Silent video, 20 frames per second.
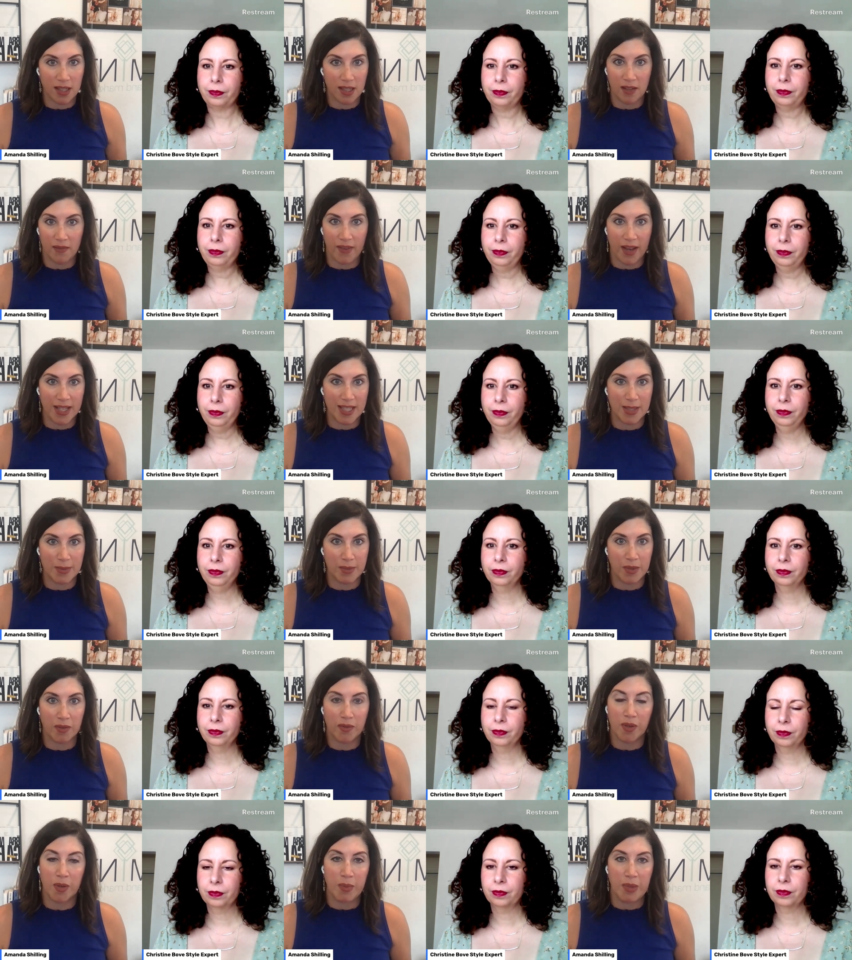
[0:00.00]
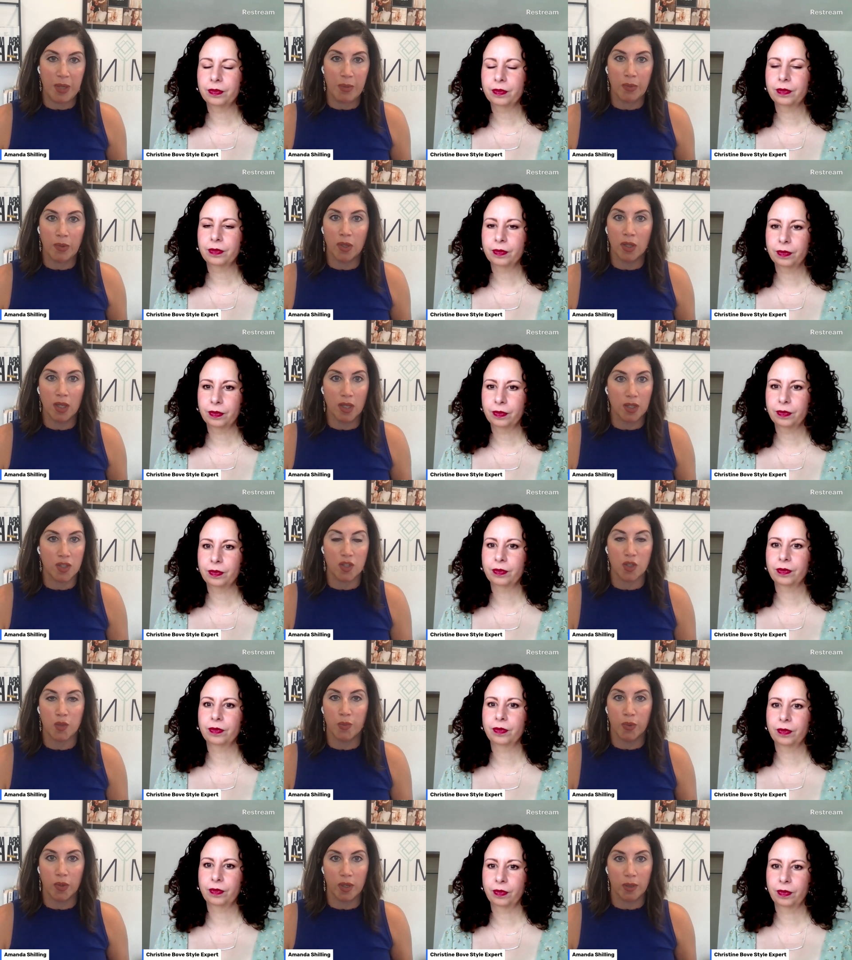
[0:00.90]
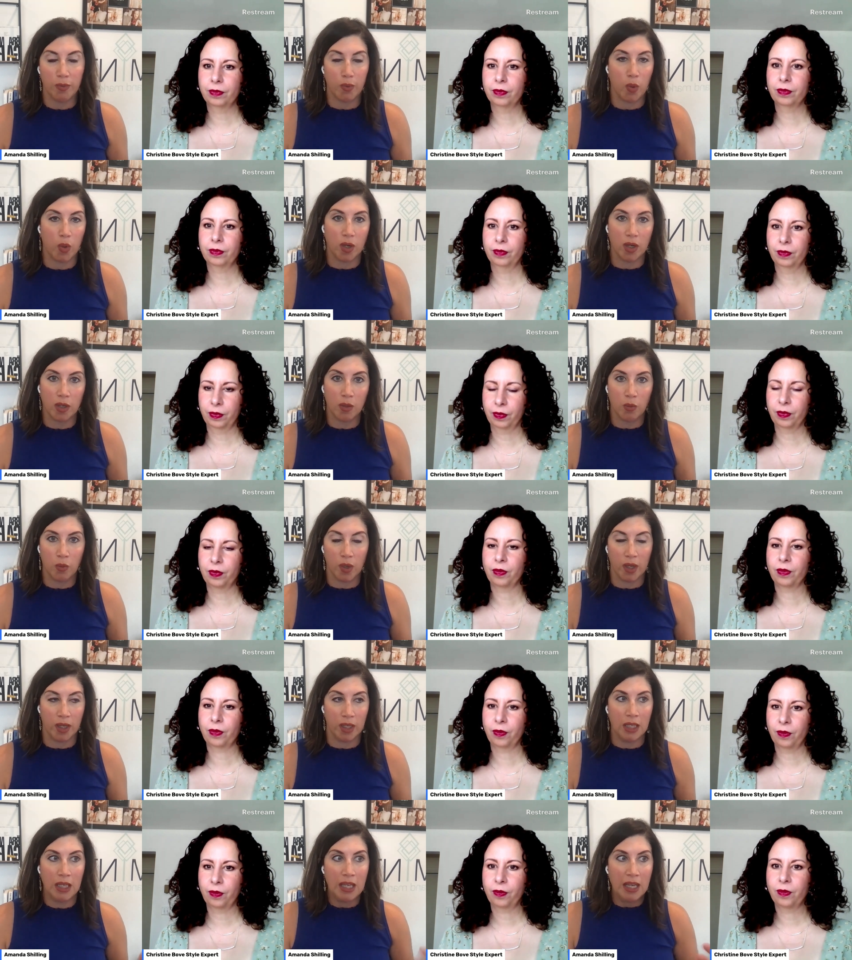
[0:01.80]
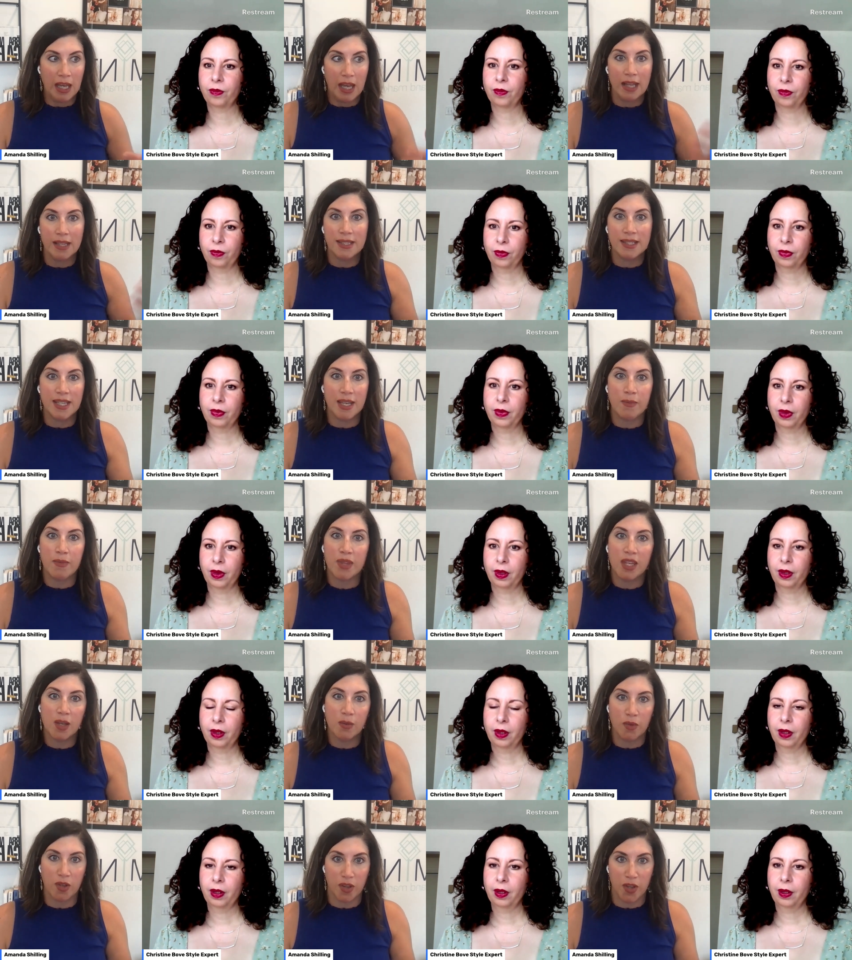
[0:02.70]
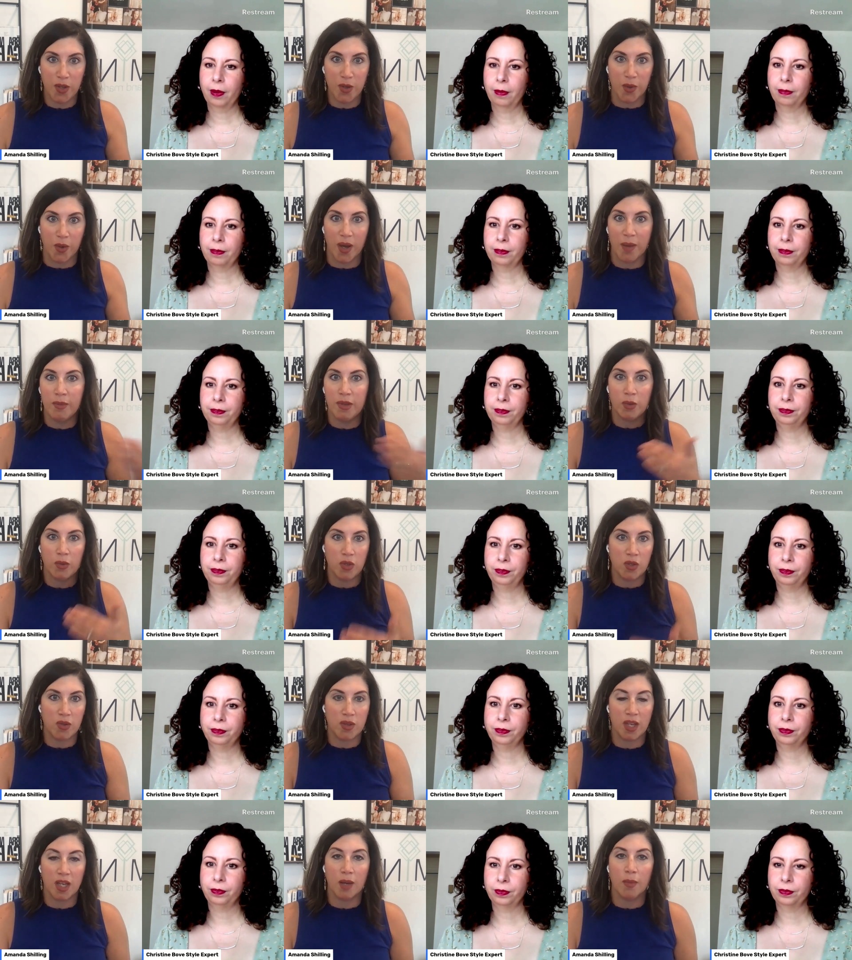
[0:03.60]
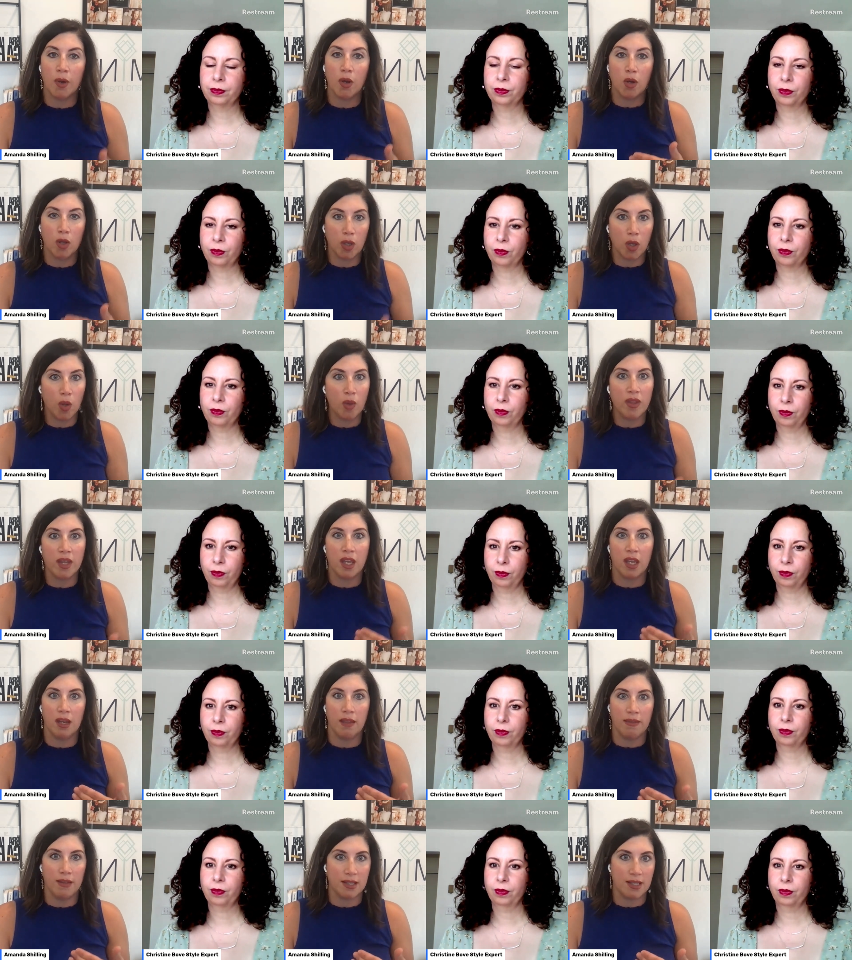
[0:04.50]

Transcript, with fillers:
Speaker 1: an investment for people, a super important one. And same thing with you. I mean, when you think about clothing and